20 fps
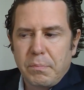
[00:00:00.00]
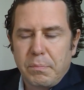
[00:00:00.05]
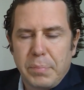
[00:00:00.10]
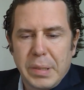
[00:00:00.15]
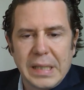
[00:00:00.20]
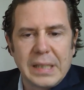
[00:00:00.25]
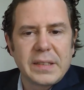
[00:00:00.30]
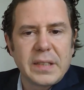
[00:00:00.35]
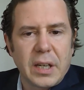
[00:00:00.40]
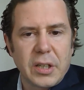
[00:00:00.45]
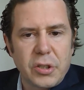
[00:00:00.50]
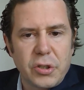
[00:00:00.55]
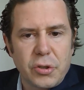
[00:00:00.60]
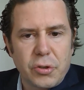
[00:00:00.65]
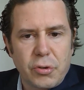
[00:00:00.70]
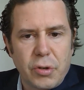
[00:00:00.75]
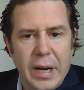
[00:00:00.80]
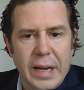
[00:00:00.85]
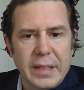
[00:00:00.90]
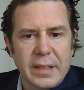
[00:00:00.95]
built our
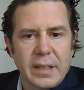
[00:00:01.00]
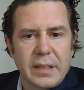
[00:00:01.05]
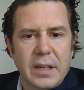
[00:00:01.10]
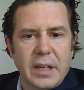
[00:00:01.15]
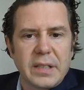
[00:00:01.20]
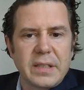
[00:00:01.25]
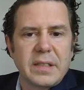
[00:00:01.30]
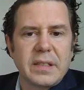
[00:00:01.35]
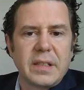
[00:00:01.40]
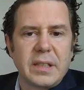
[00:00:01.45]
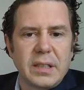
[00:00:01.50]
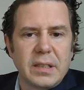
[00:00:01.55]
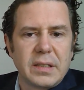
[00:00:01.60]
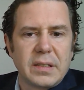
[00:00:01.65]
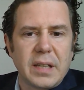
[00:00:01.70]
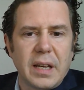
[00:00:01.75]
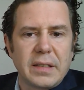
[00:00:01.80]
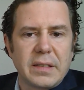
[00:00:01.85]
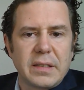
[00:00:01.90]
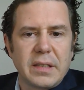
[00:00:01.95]
strength and our skill
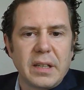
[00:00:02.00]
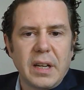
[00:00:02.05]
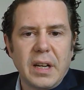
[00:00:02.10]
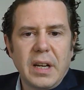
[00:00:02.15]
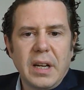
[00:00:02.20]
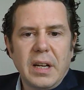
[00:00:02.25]
sets